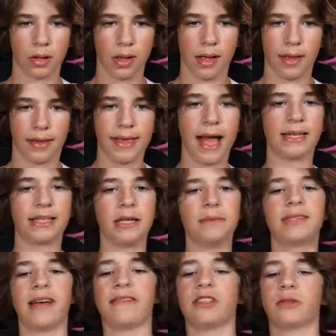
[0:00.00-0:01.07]
Yeah, Team
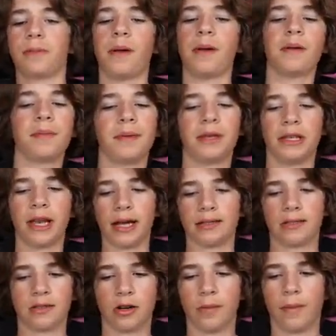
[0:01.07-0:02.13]
7's probably been
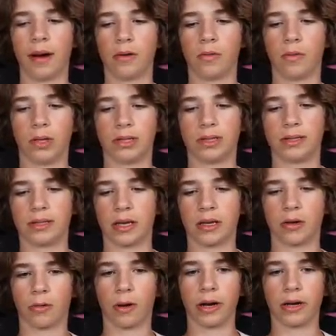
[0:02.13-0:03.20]
nicer about what's going
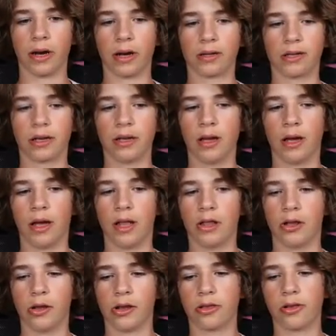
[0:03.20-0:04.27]
on. now,
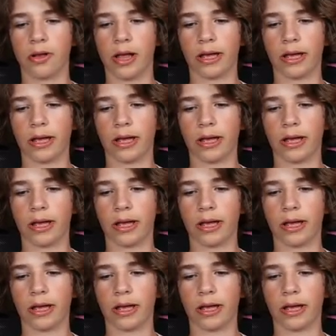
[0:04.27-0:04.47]
they're, they're, like,